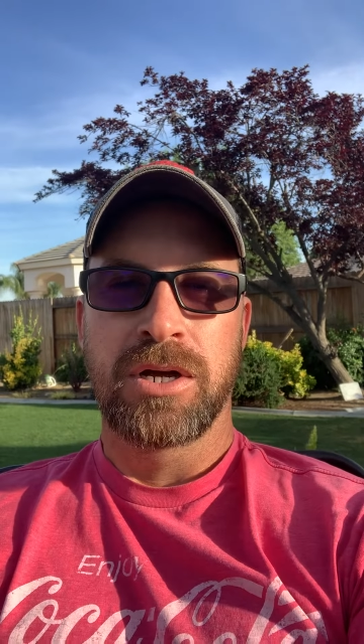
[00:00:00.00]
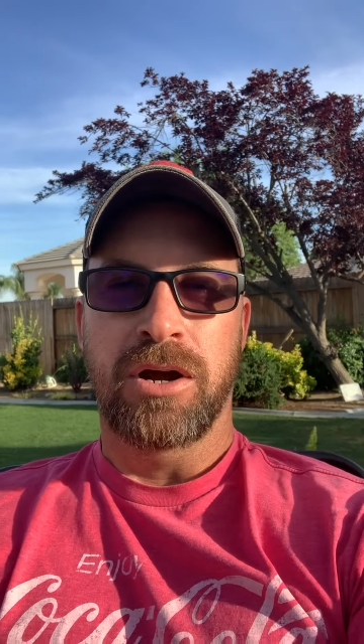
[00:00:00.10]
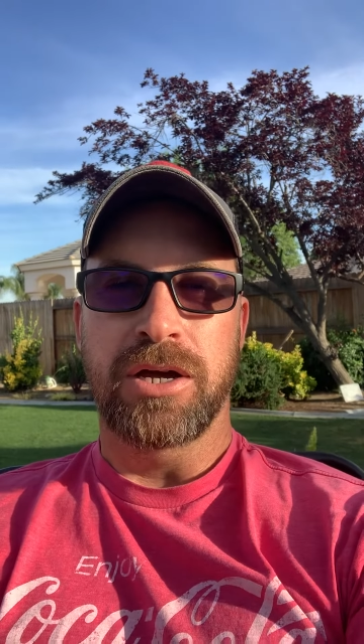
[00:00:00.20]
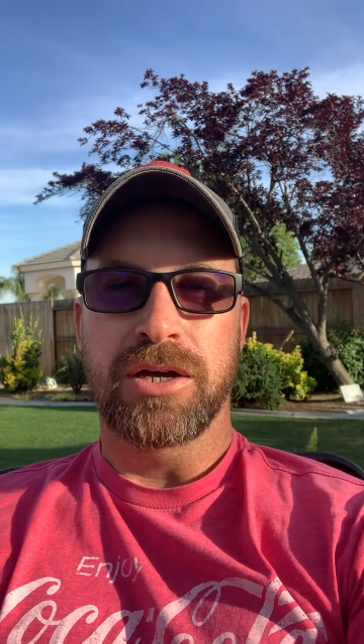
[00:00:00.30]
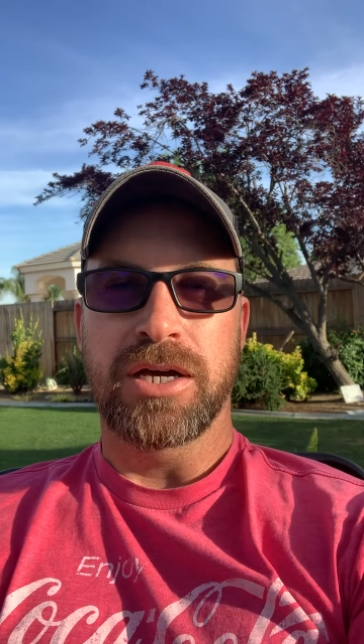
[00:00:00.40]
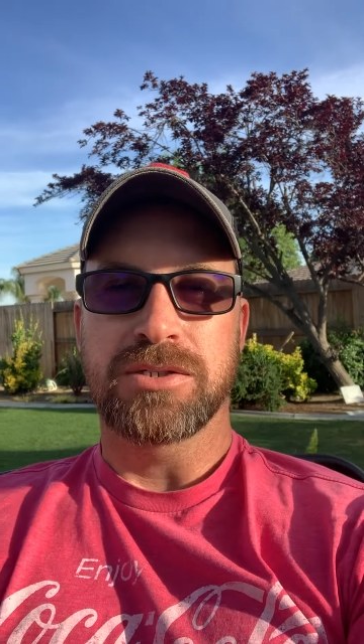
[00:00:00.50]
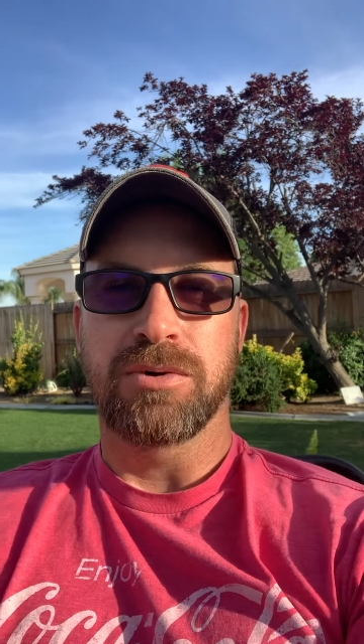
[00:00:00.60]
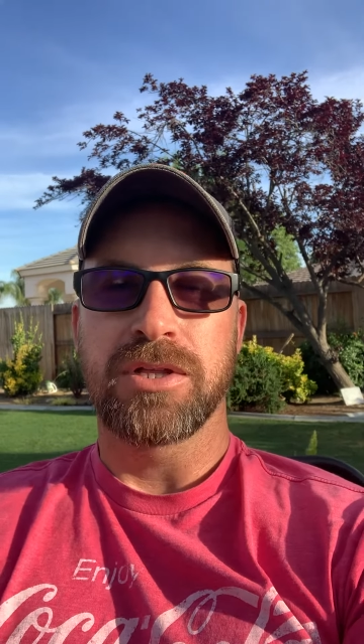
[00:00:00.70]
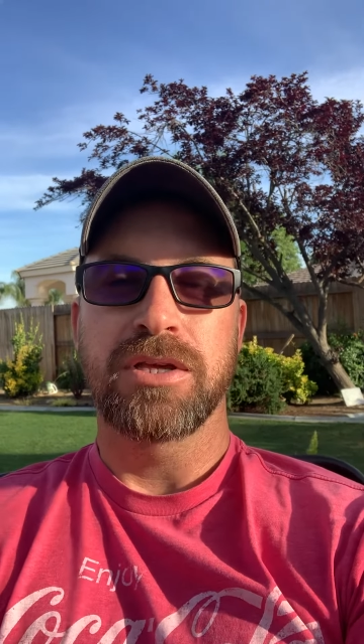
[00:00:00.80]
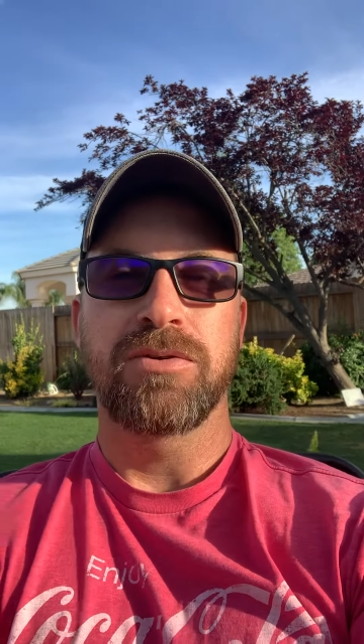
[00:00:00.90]
All right, you guys, I
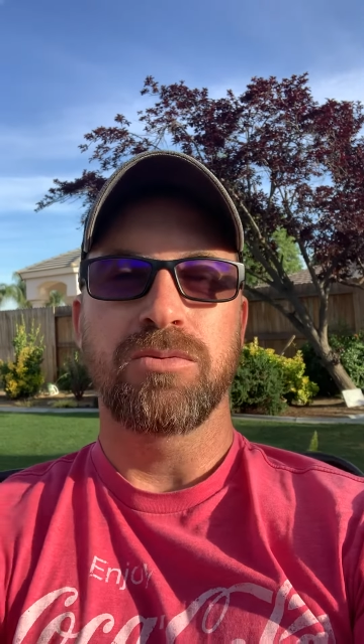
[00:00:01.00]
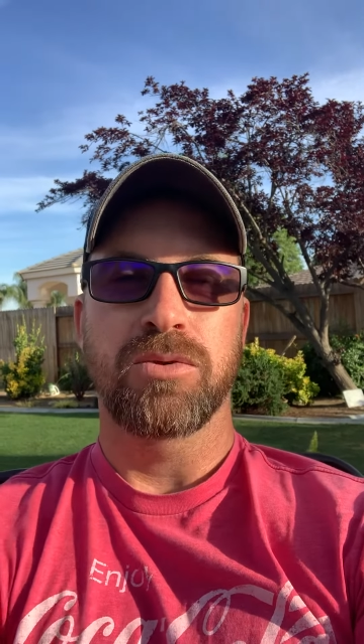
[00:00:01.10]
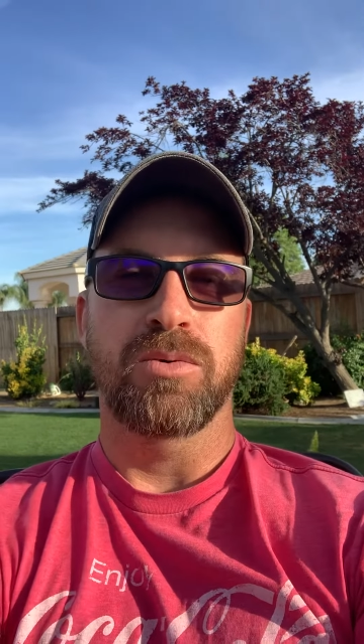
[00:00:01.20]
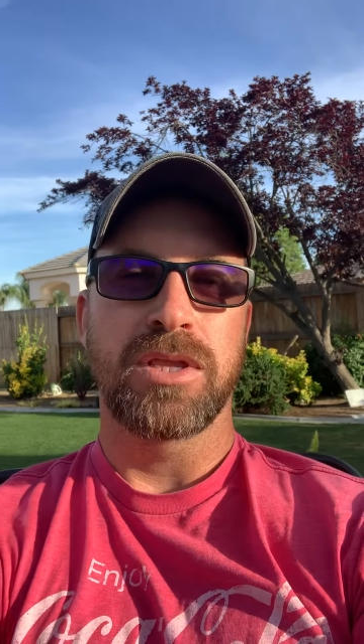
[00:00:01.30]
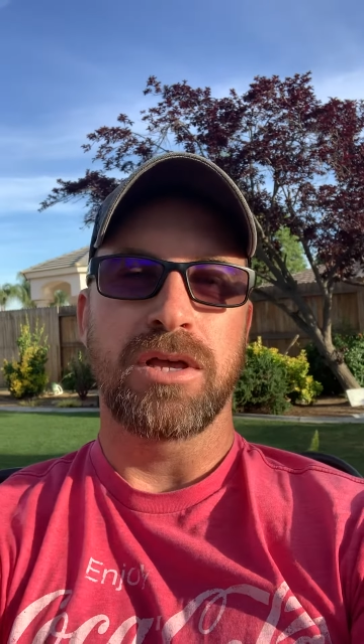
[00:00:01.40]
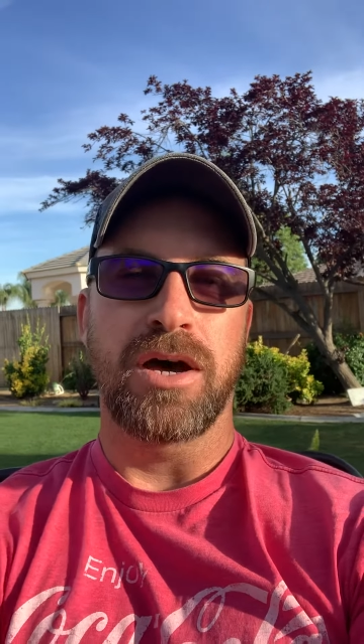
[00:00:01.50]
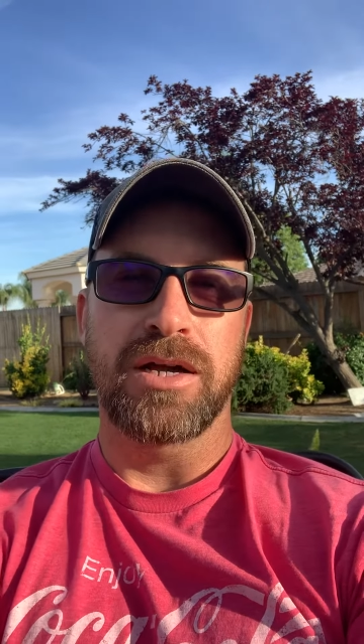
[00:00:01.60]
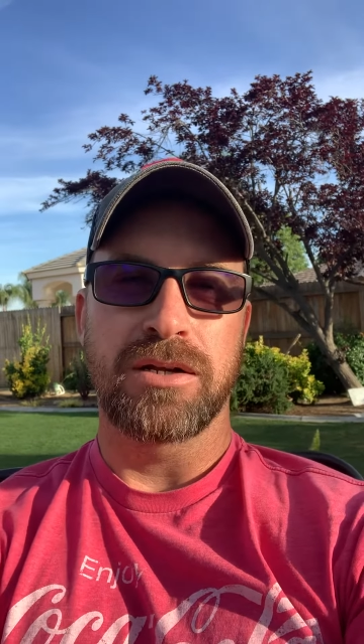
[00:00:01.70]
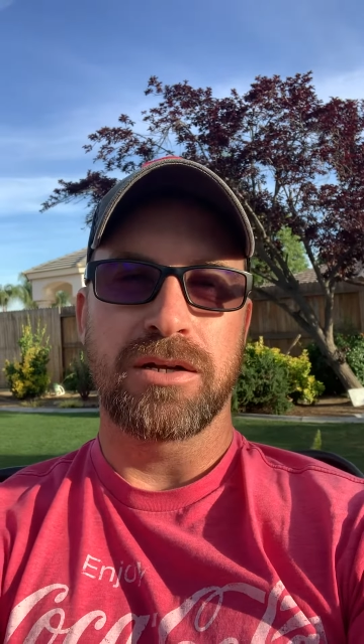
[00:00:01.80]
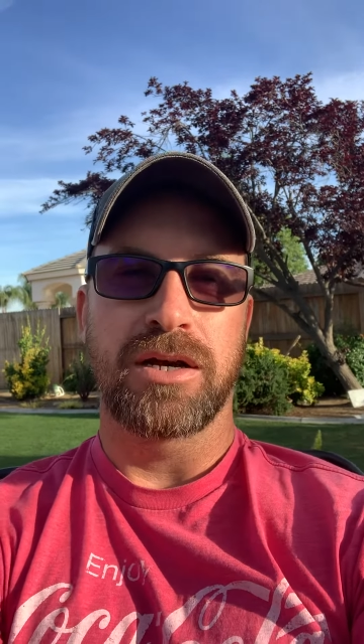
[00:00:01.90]
want to leave you with one thought
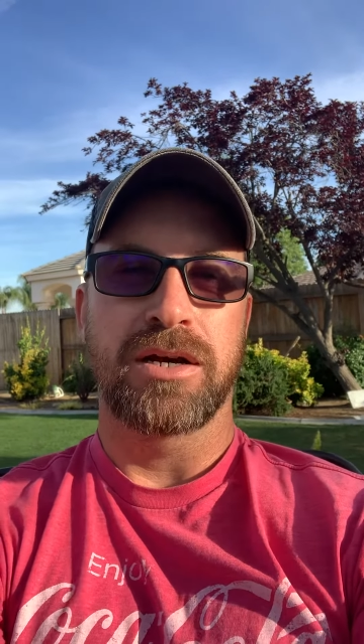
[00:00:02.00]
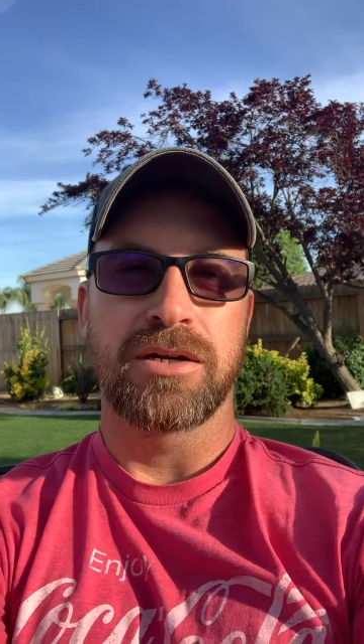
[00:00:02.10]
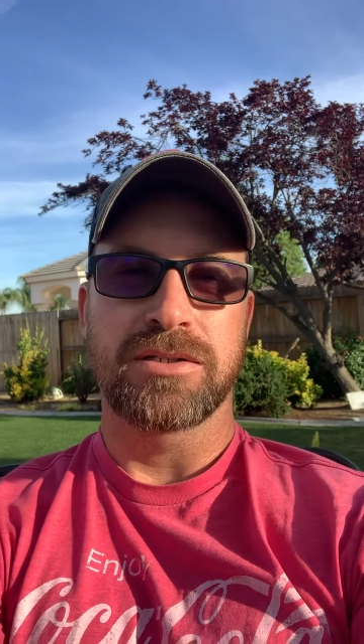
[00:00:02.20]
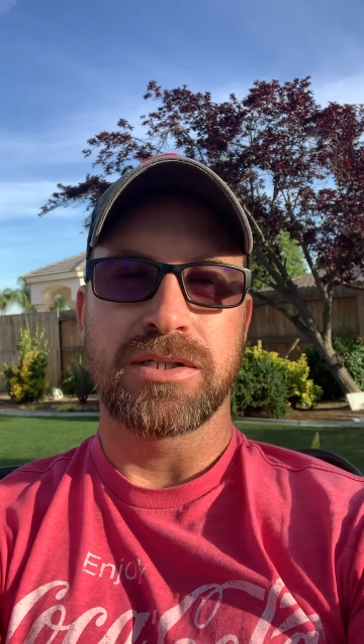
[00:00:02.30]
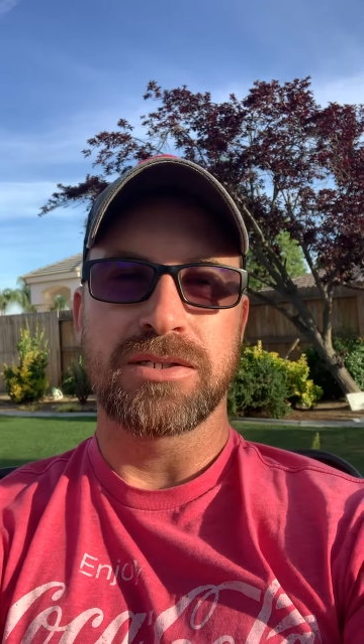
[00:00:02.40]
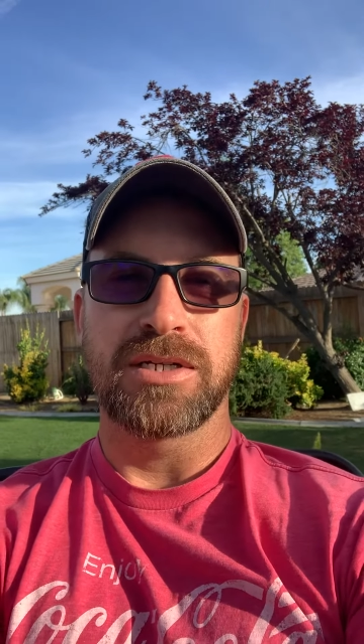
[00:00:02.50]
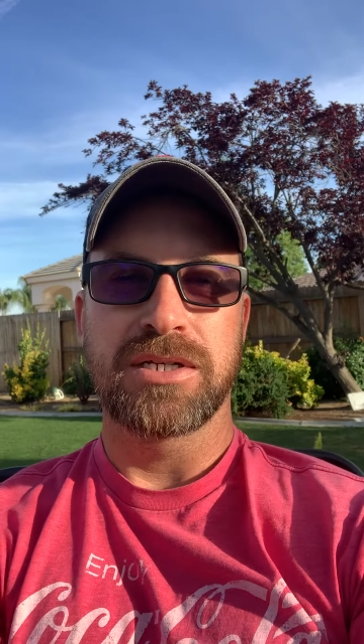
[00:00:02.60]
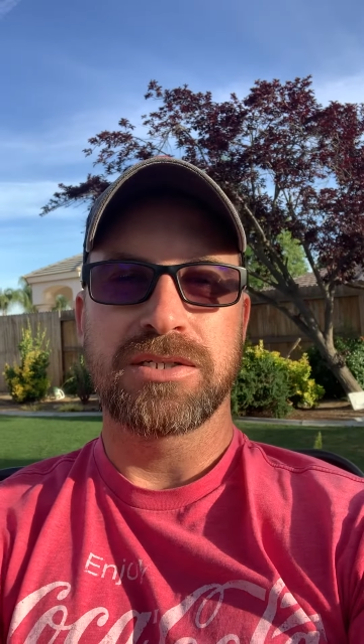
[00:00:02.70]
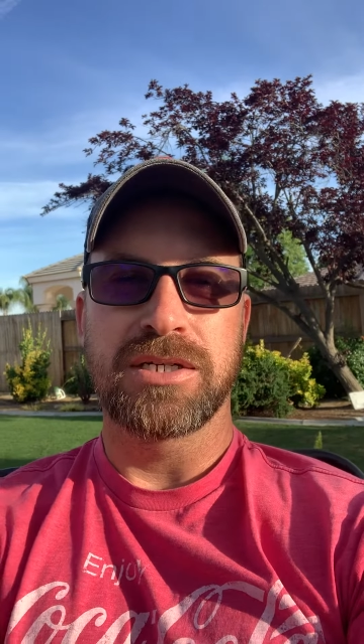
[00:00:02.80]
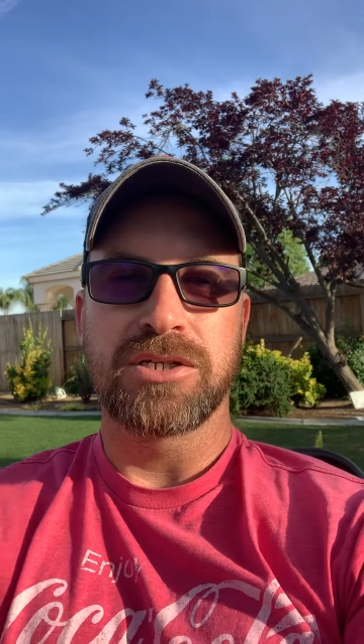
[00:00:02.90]
uh, since it
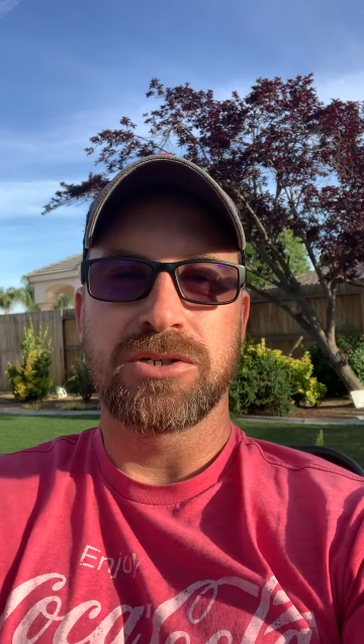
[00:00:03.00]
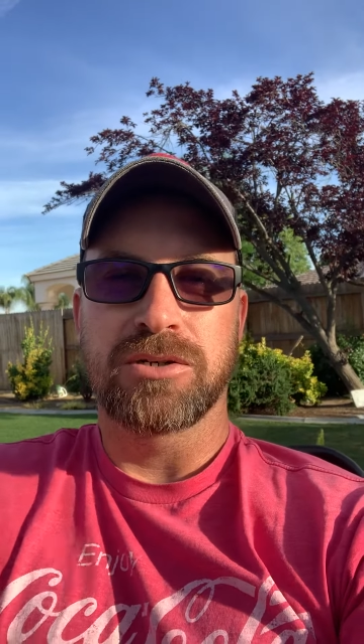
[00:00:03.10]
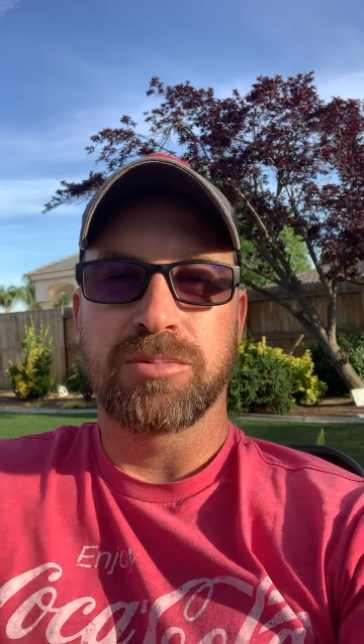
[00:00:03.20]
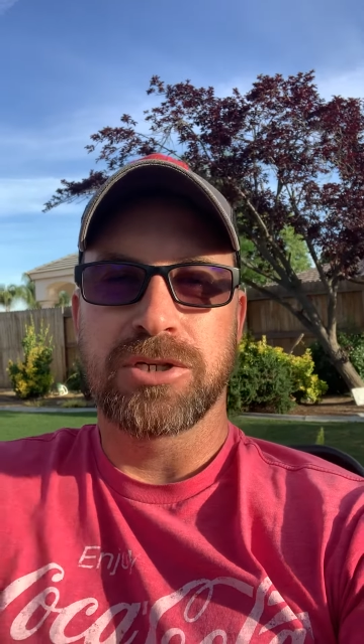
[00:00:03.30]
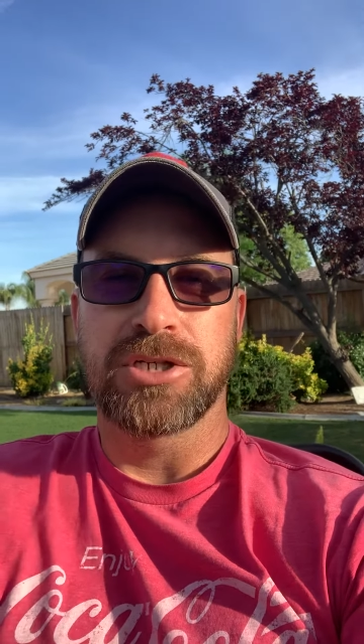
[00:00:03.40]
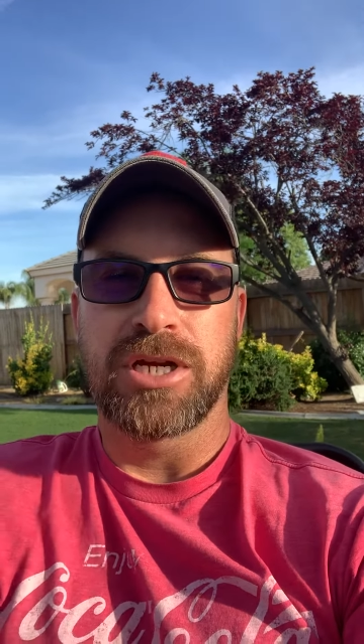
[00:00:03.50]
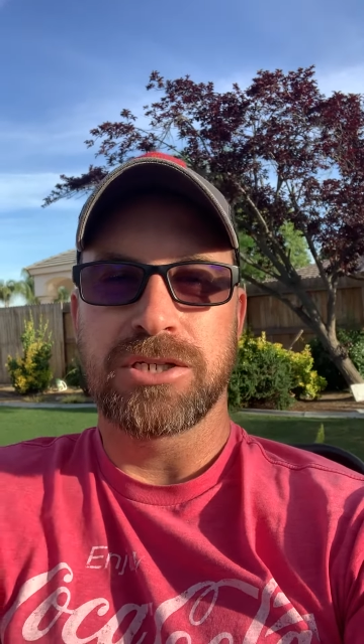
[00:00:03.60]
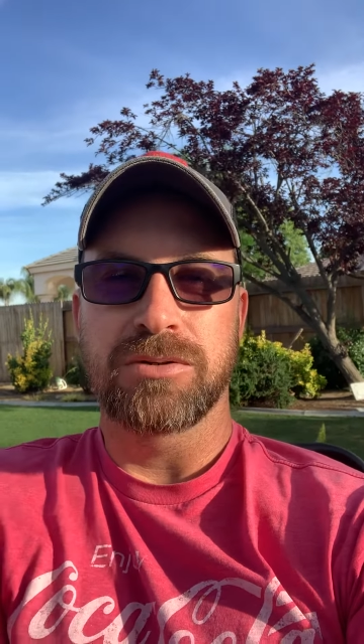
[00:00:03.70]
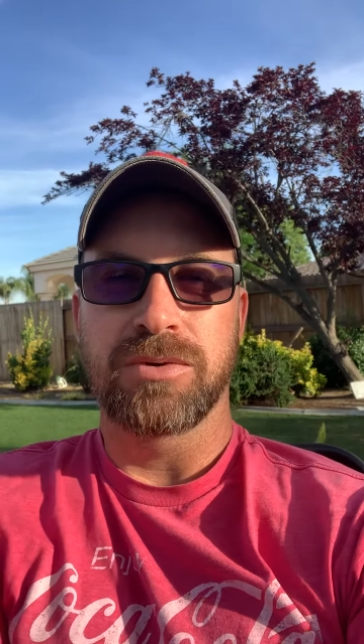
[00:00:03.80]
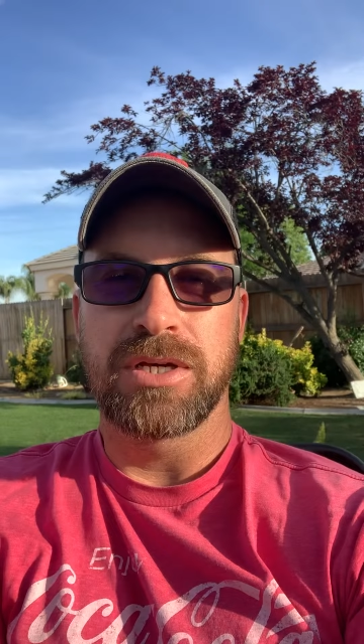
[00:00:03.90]
is Teacher
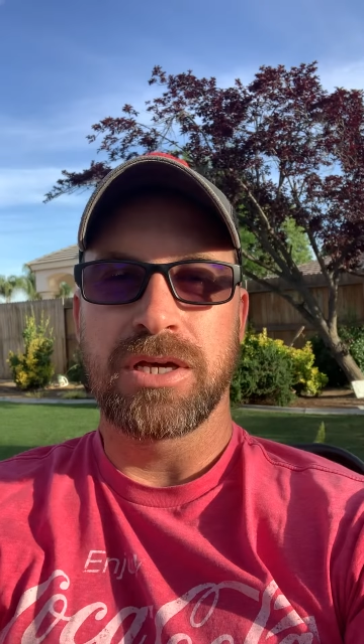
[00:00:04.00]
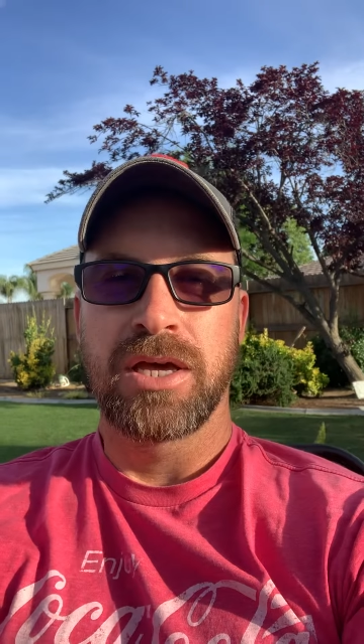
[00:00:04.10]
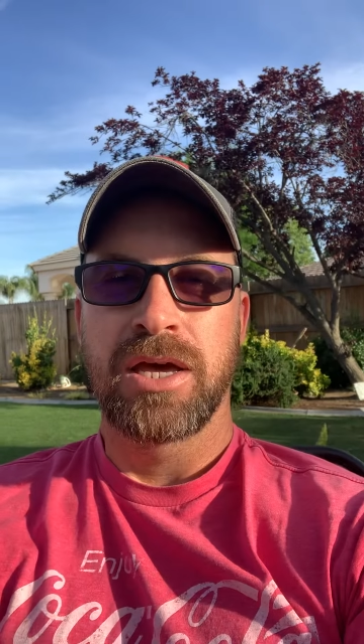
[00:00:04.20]
Appreciation Week.